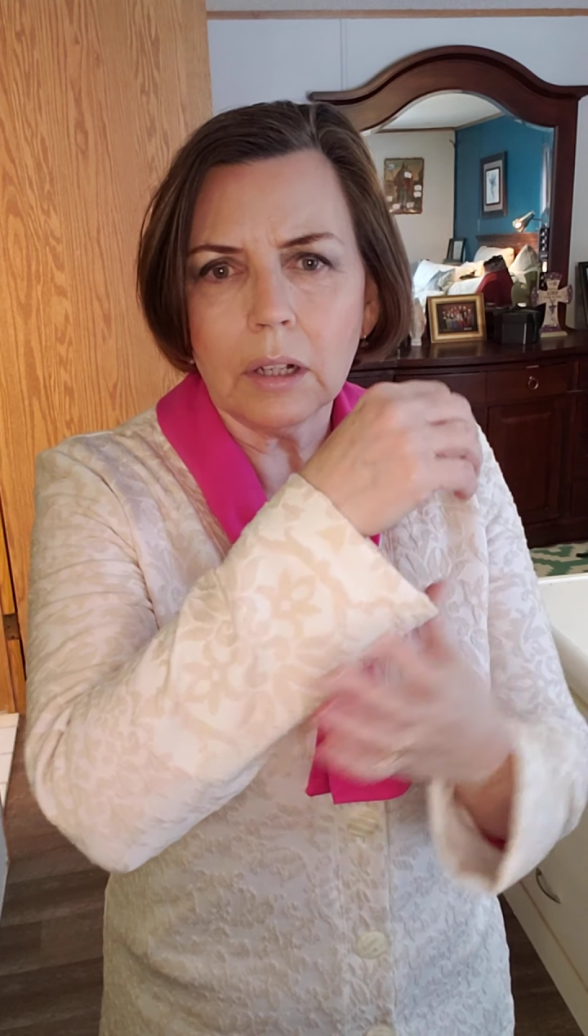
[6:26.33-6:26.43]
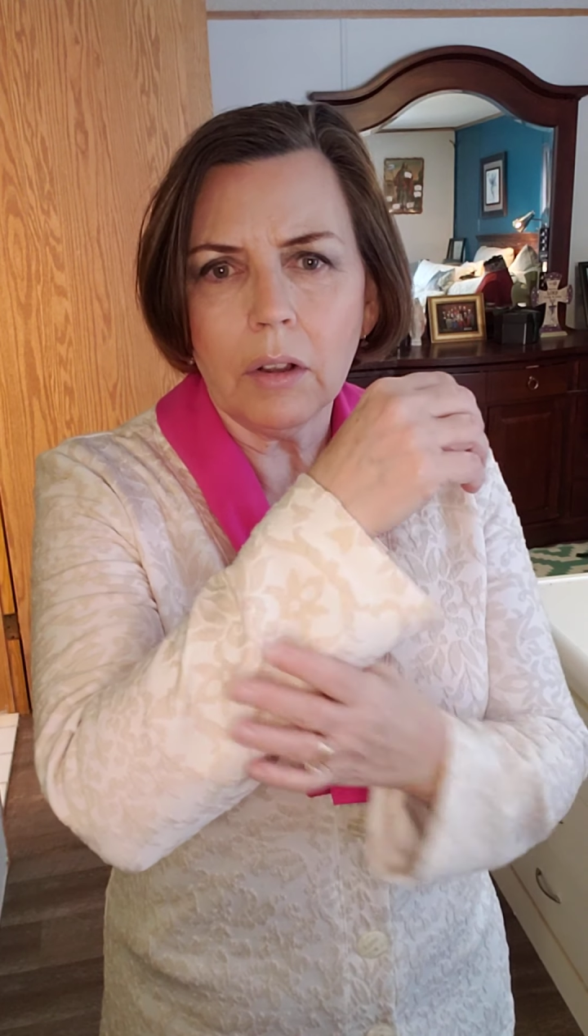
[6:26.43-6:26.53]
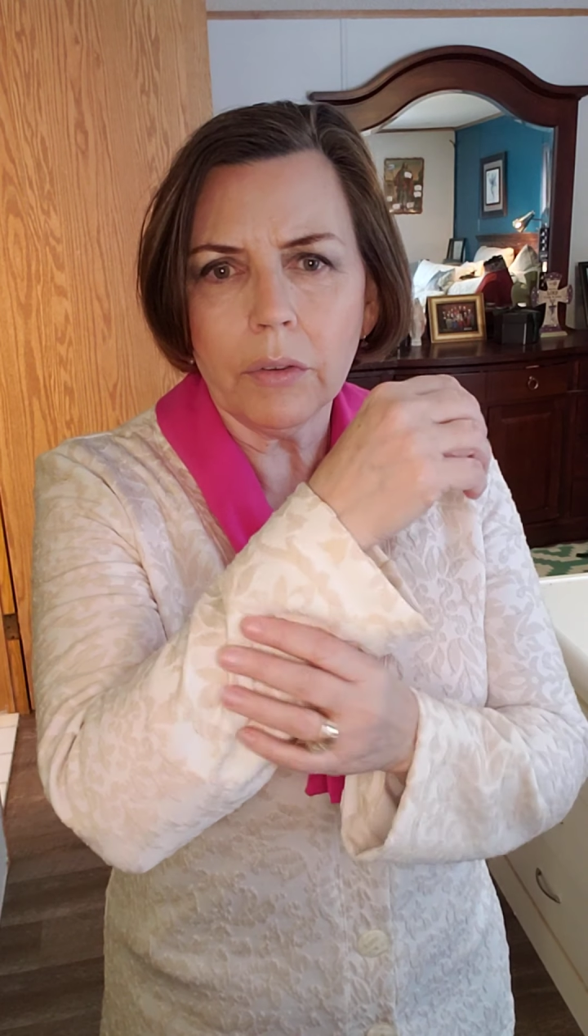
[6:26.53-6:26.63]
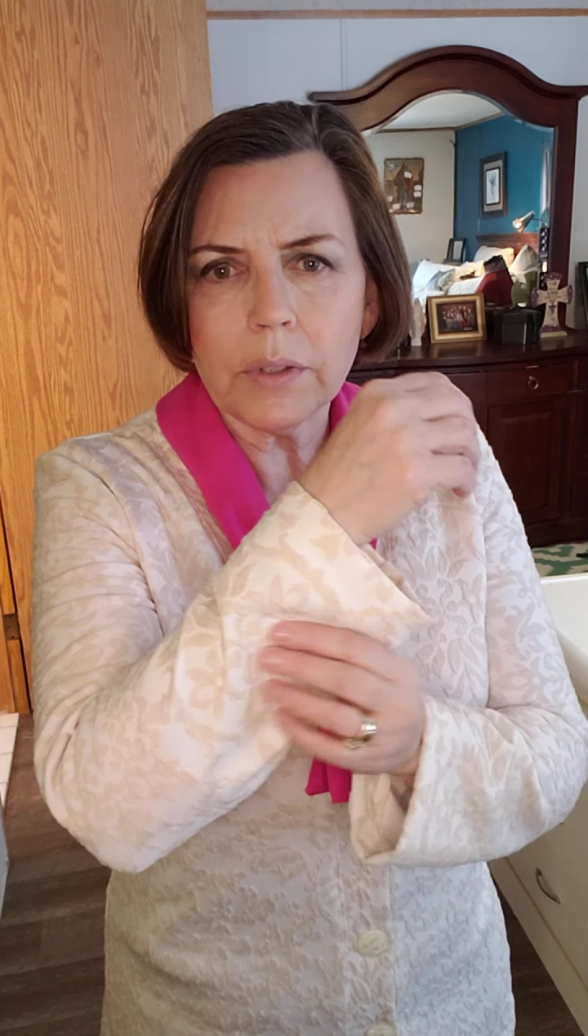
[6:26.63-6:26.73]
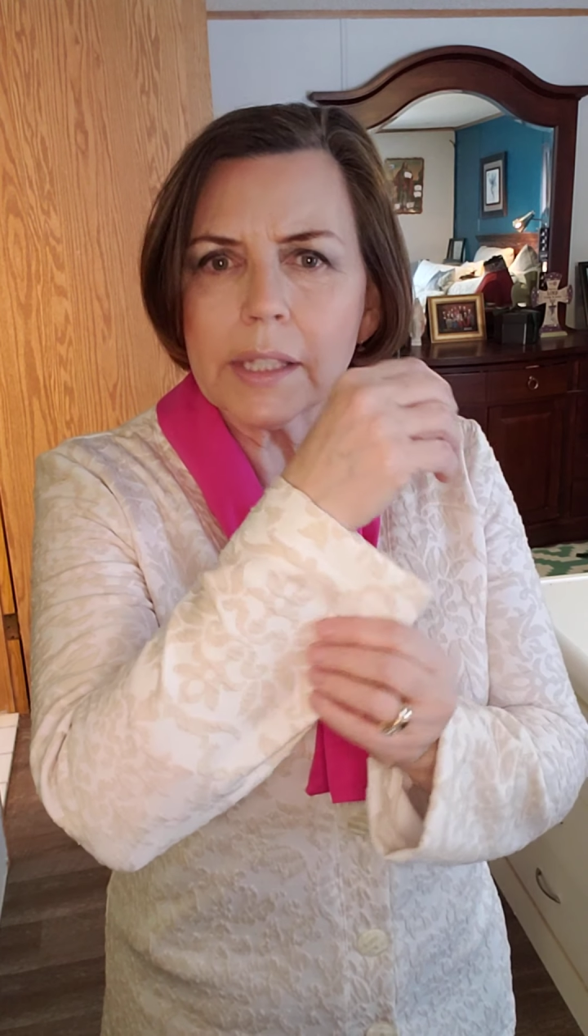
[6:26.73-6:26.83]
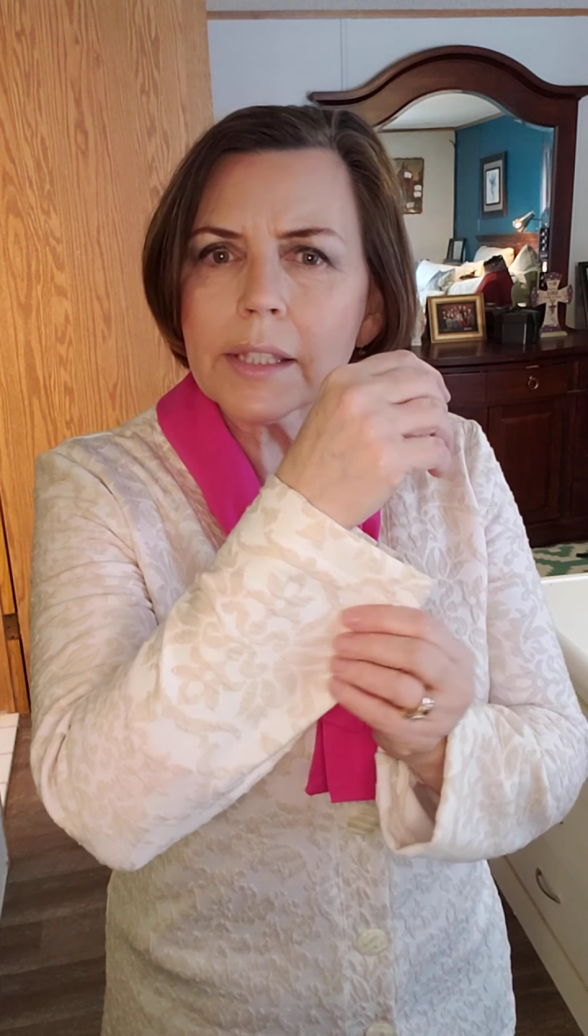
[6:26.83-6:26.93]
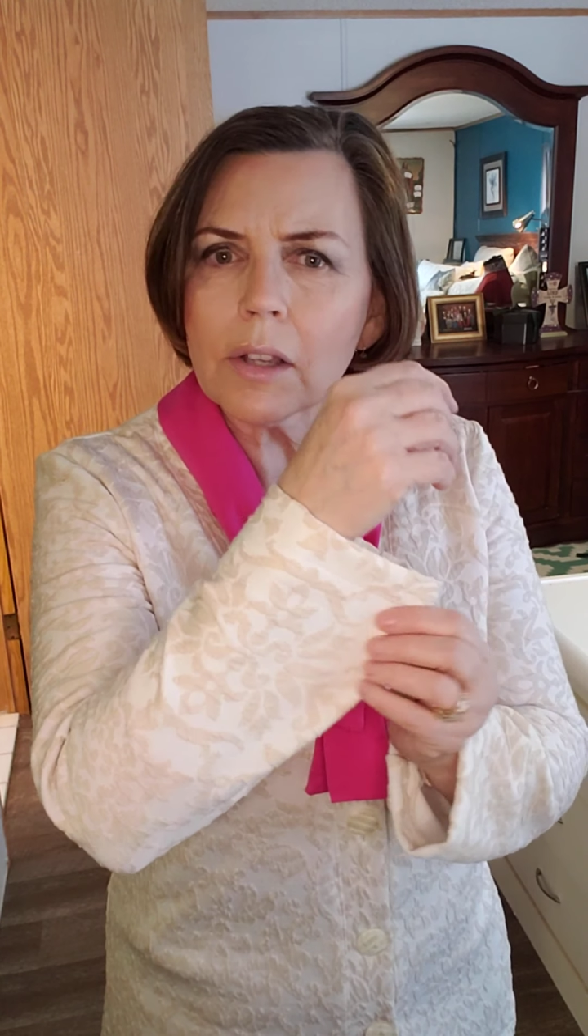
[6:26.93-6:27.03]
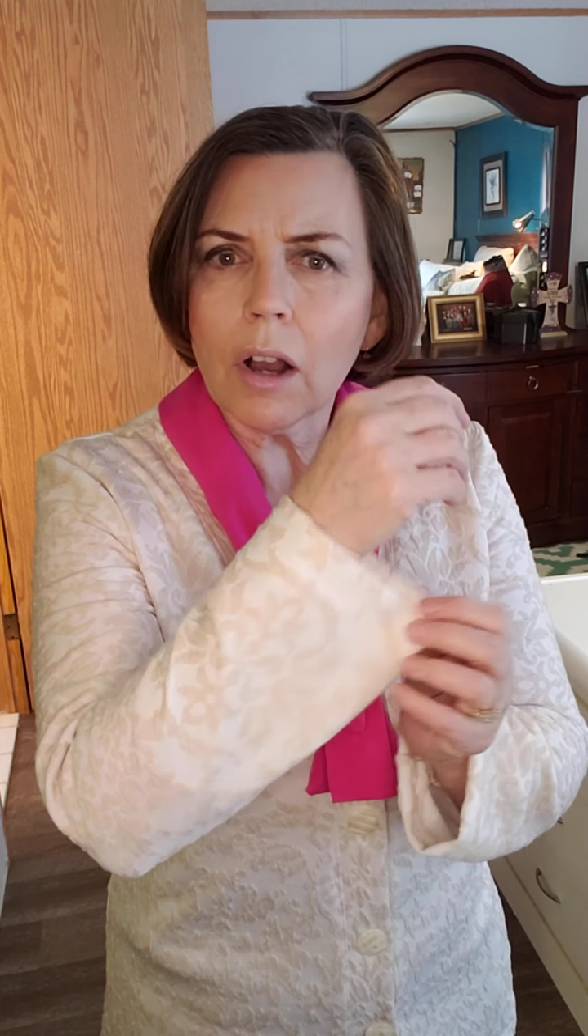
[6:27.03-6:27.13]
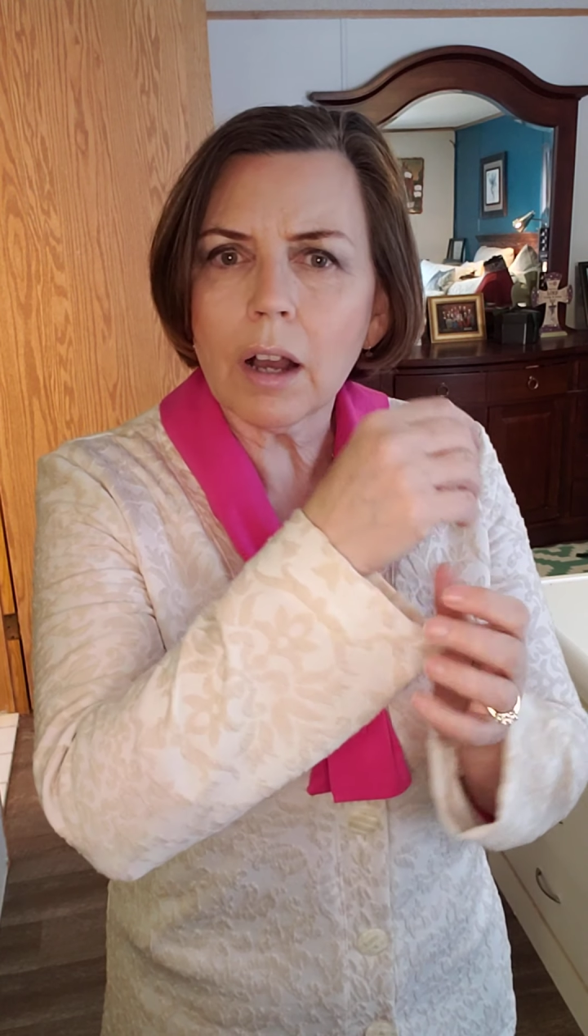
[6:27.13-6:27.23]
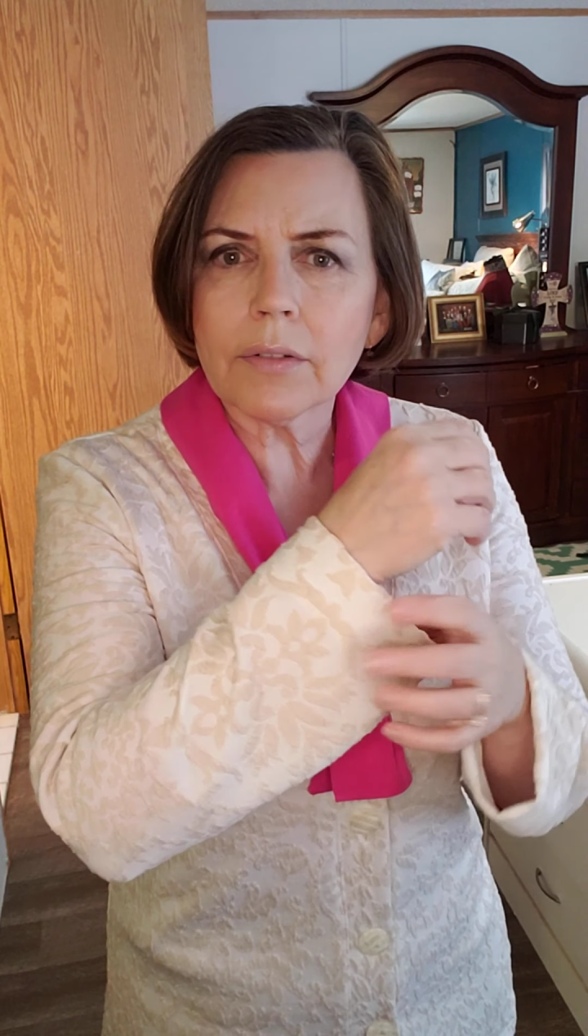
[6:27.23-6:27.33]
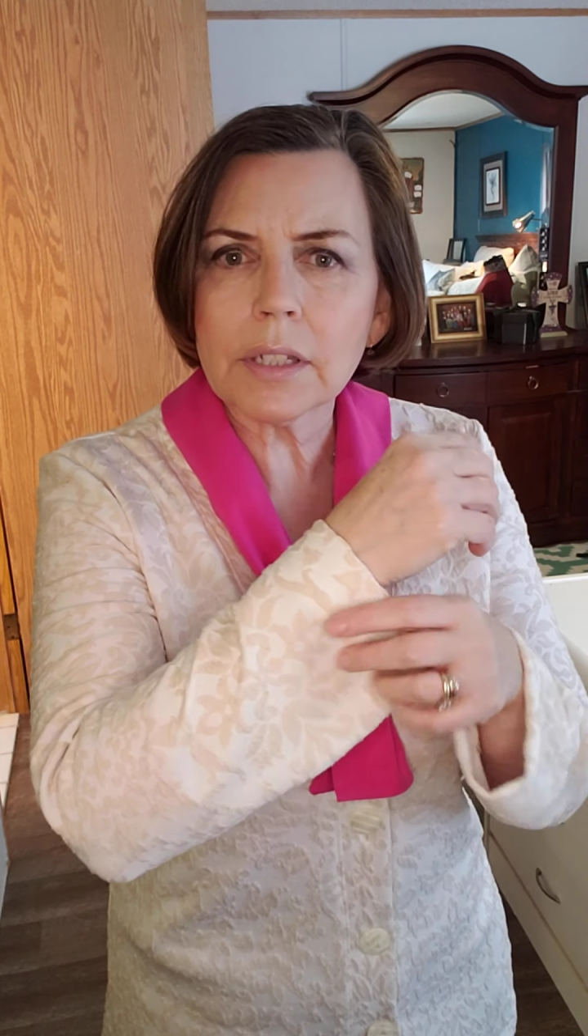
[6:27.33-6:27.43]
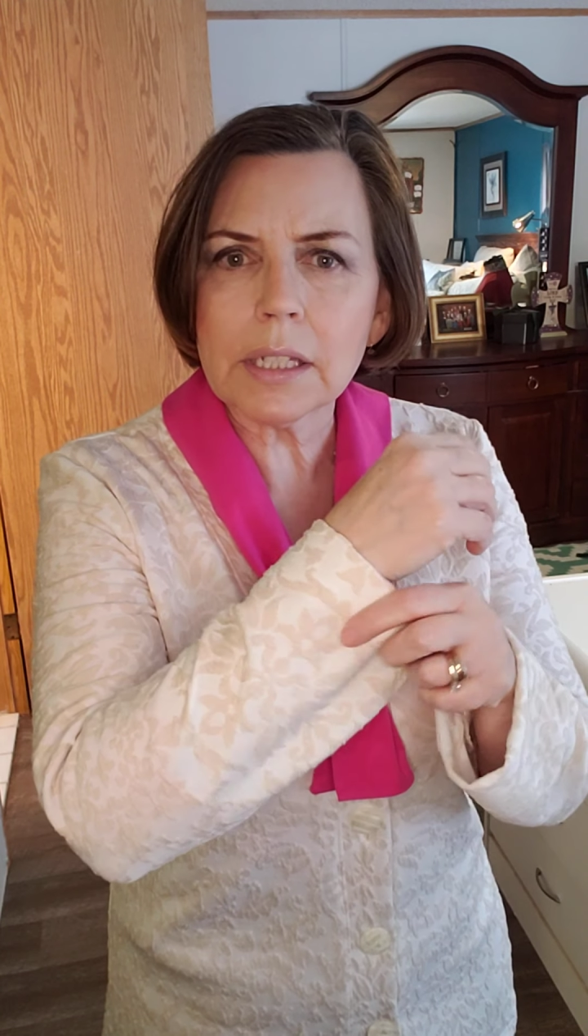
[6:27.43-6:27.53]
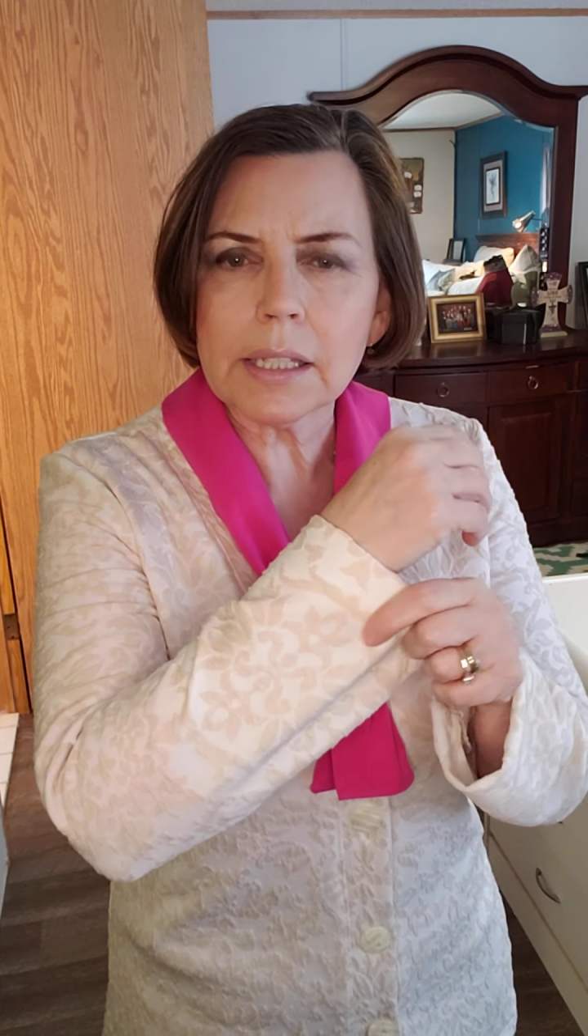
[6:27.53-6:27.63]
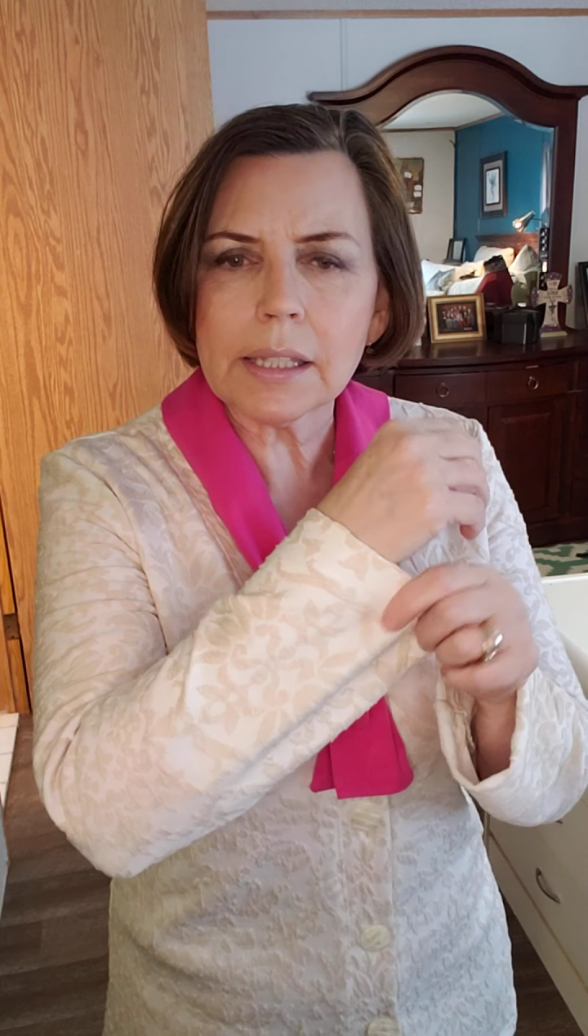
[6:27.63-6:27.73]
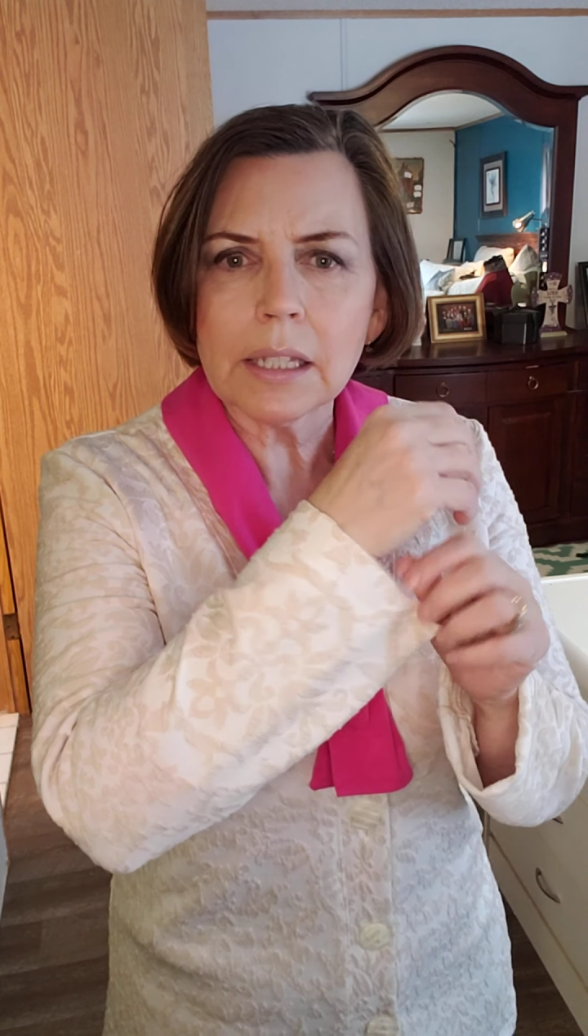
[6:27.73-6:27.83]
although it's soft,
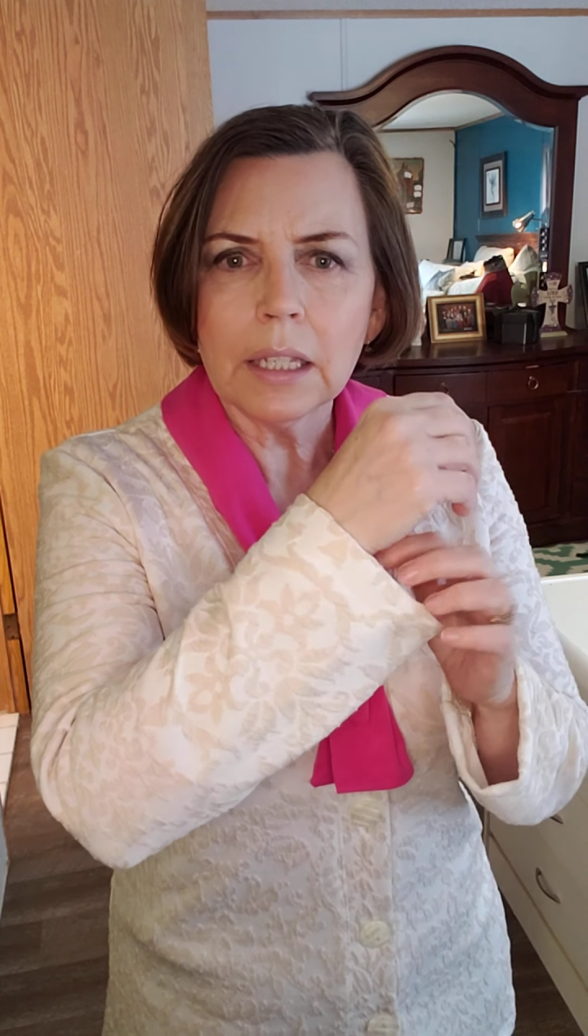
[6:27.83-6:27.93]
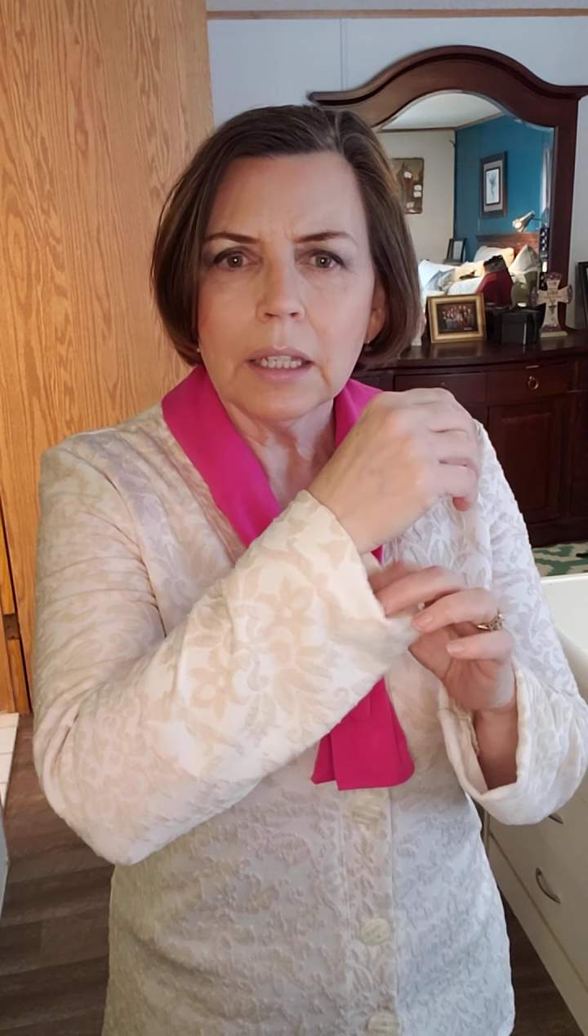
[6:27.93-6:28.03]
is